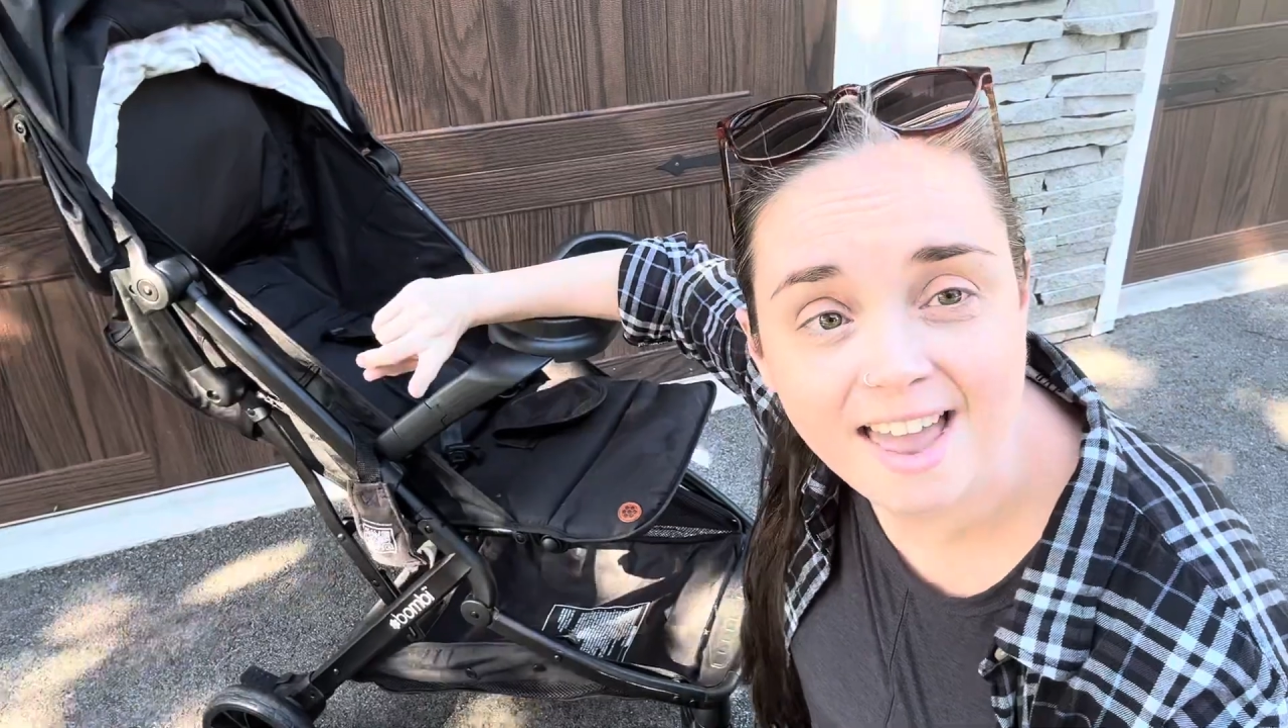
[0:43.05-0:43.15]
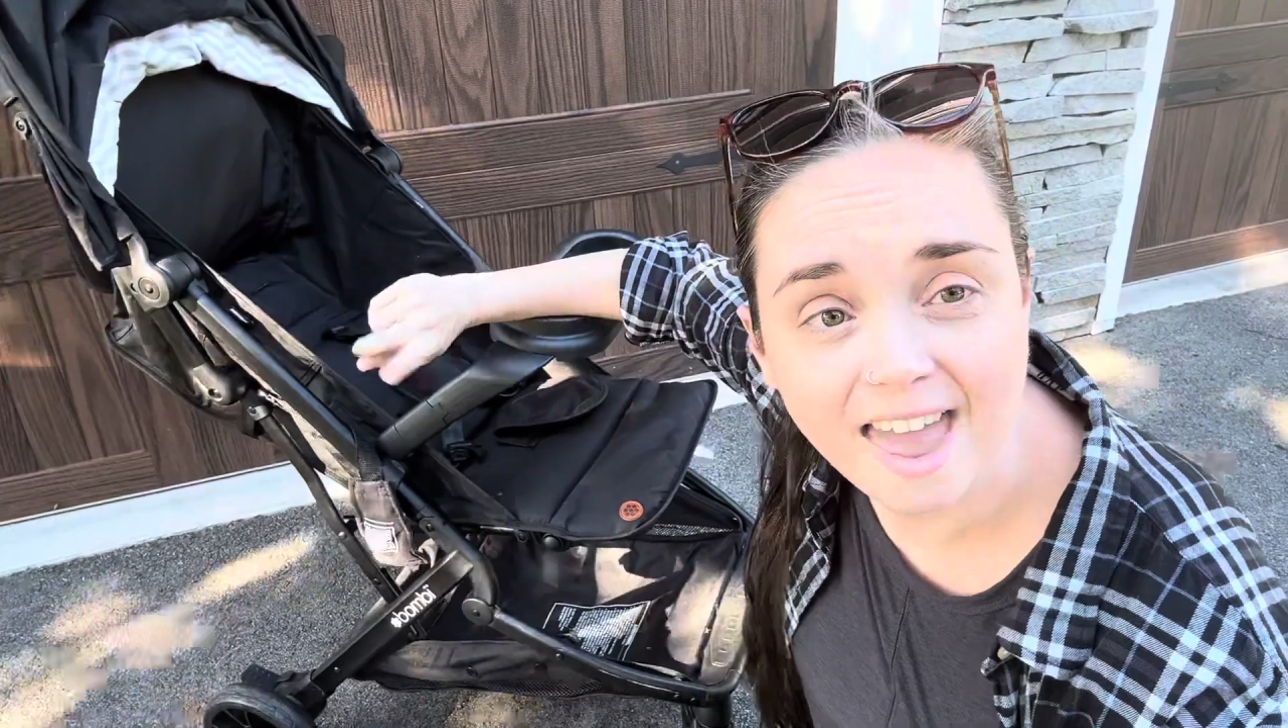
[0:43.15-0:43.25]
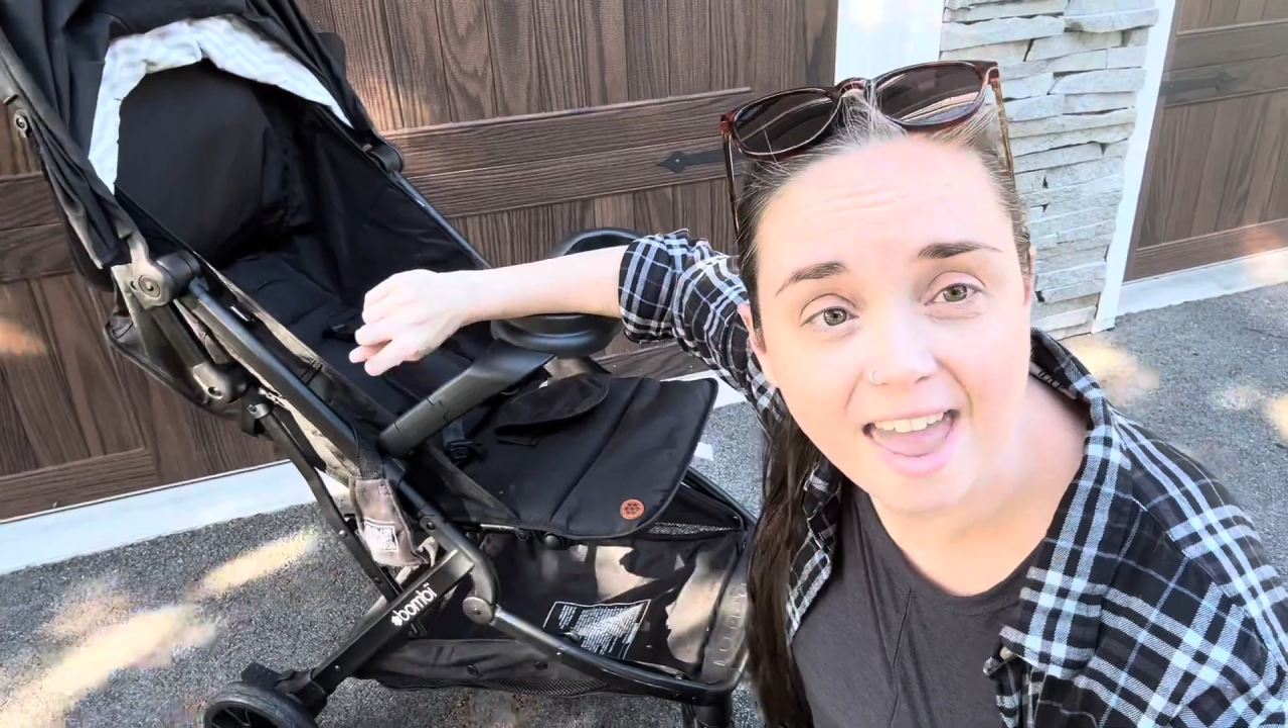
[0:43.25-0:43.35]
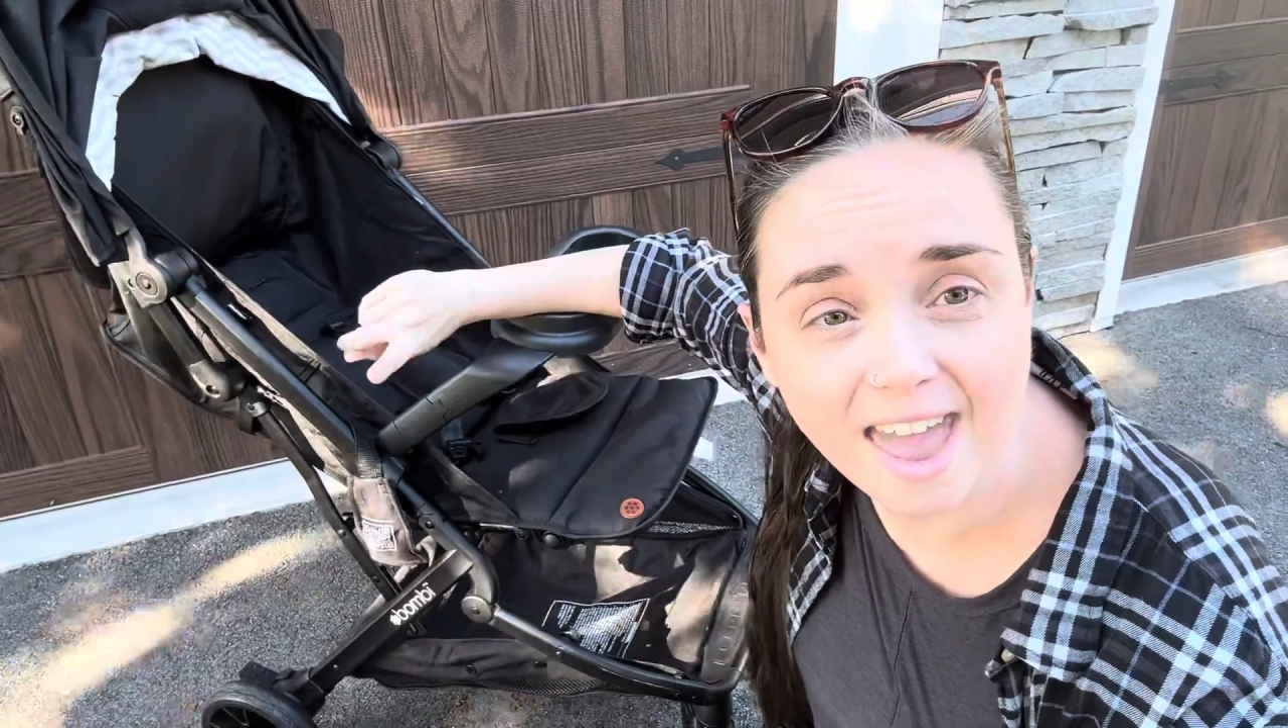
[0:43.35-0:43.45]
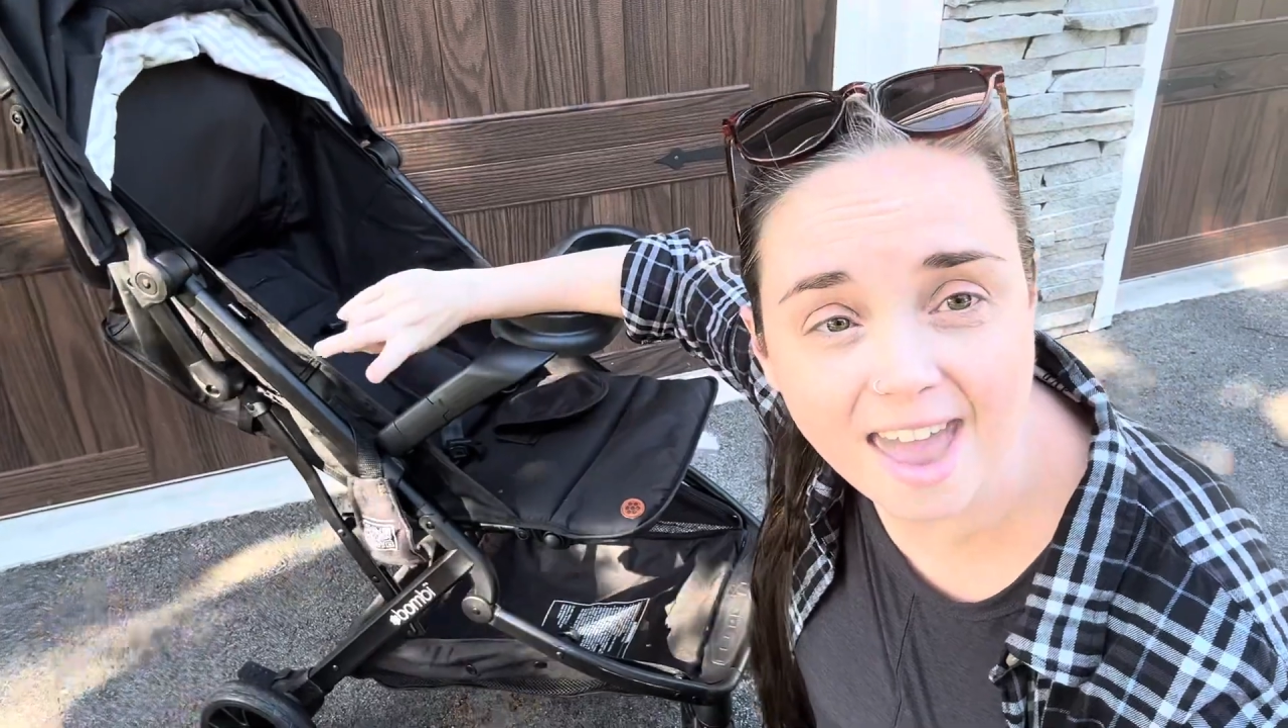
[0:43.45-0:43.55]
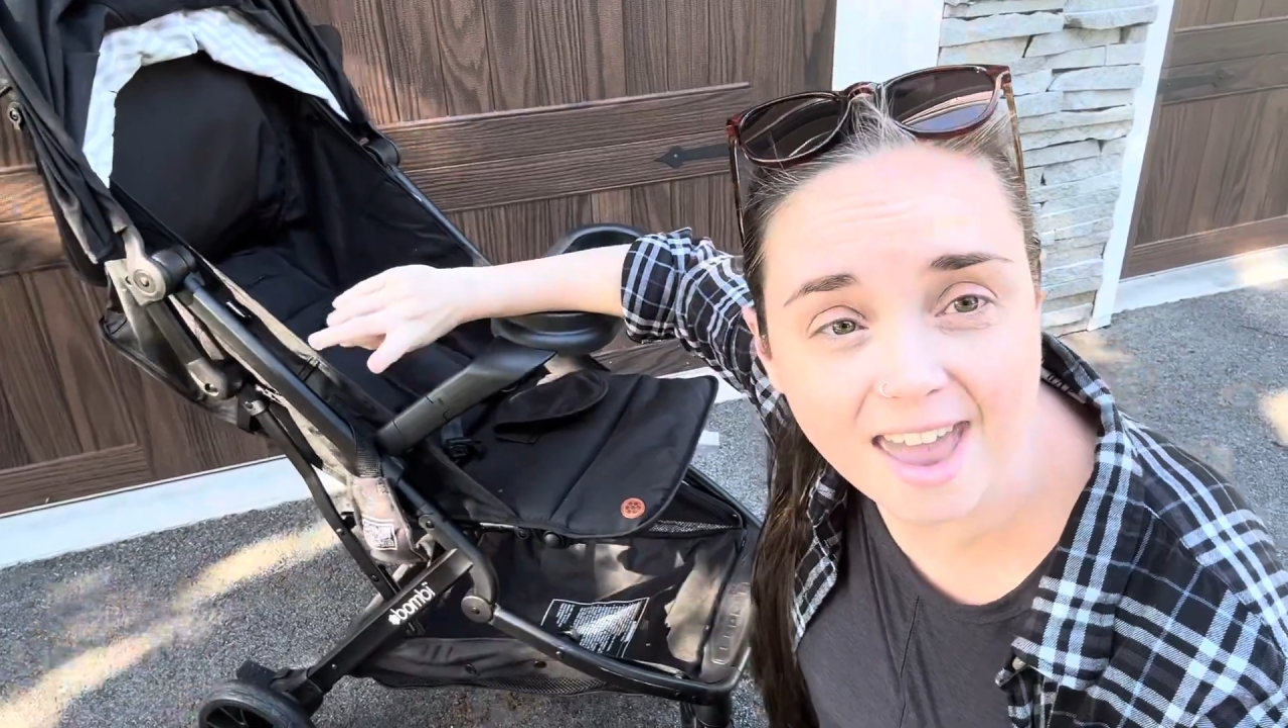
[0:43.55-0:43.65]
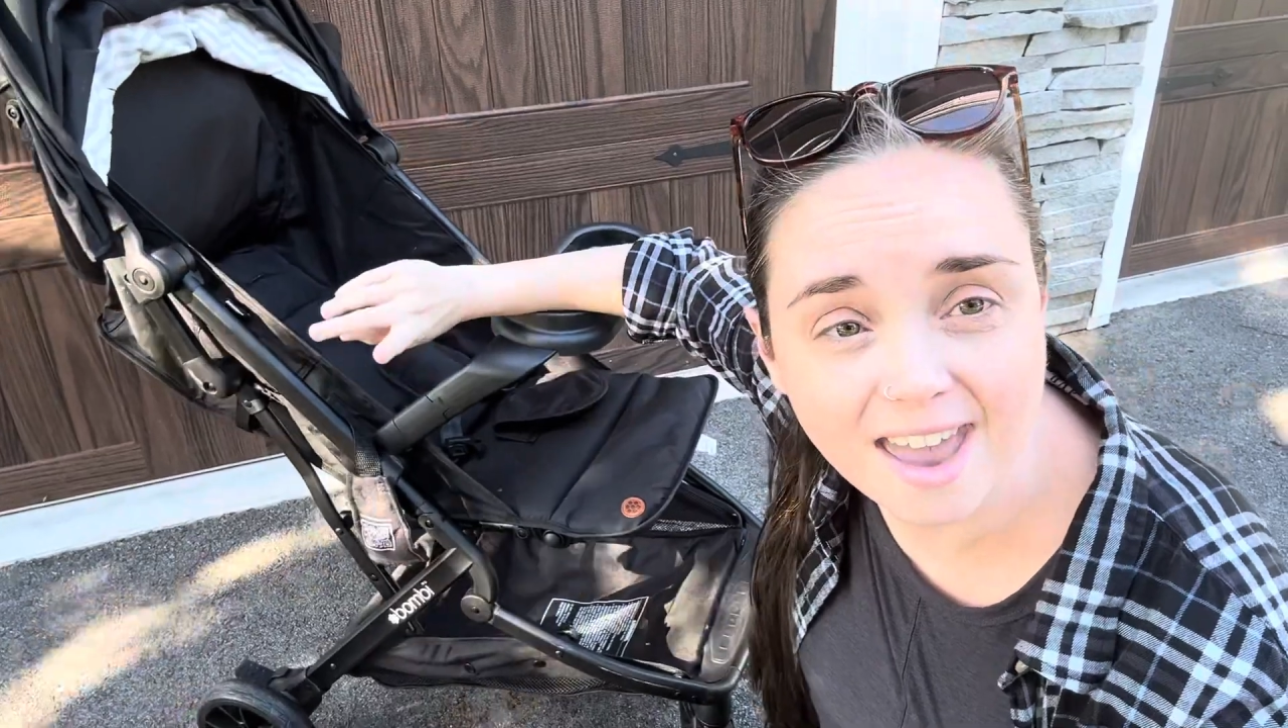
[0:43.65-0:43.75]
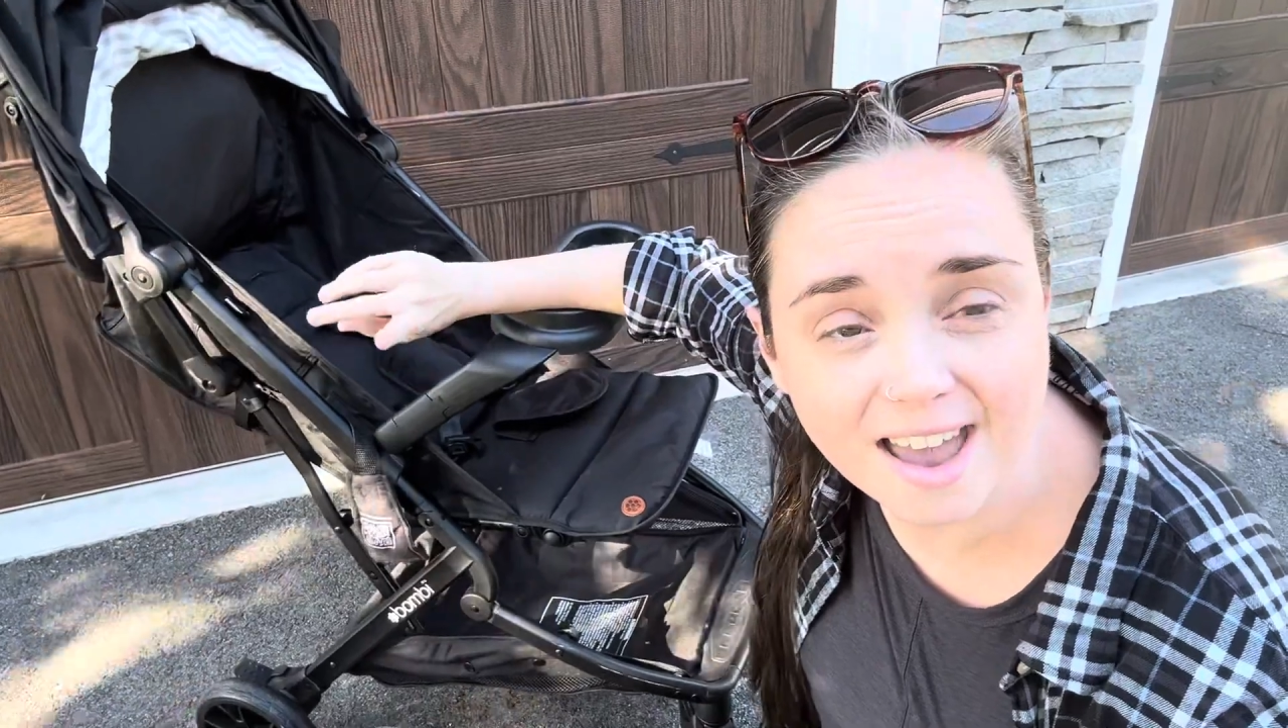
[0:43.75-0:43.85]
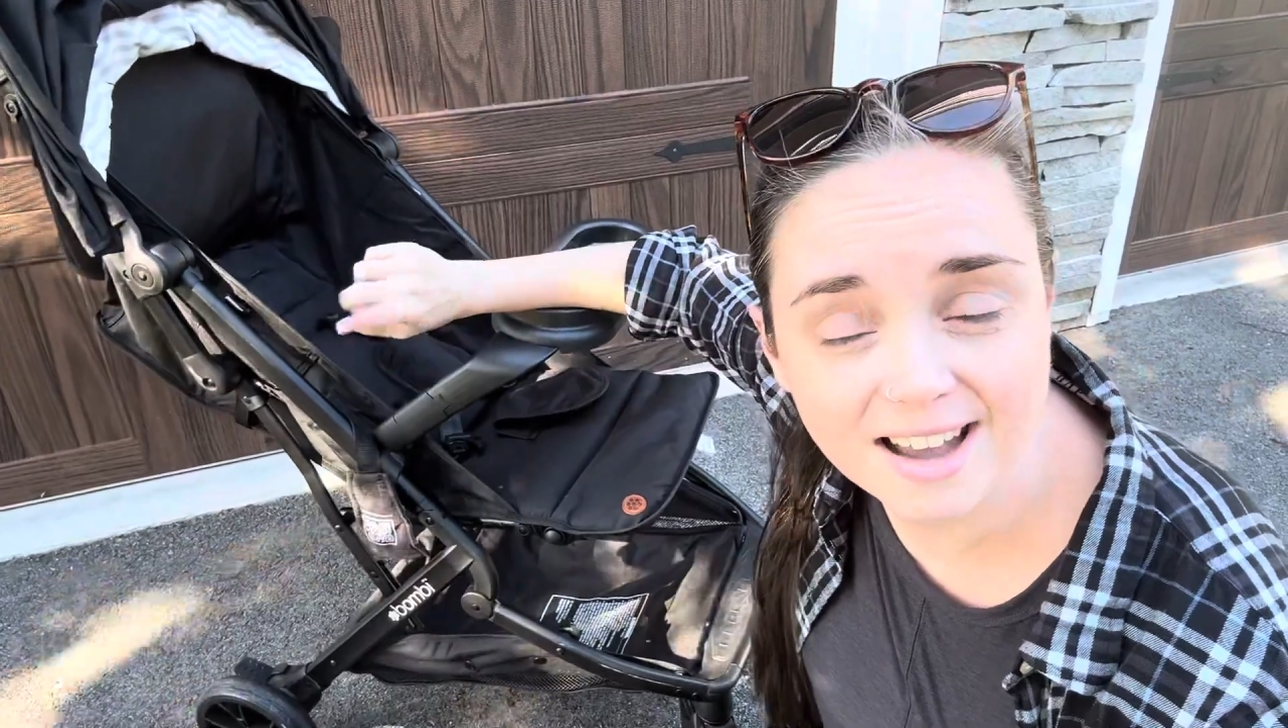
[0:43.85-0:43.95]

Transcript: a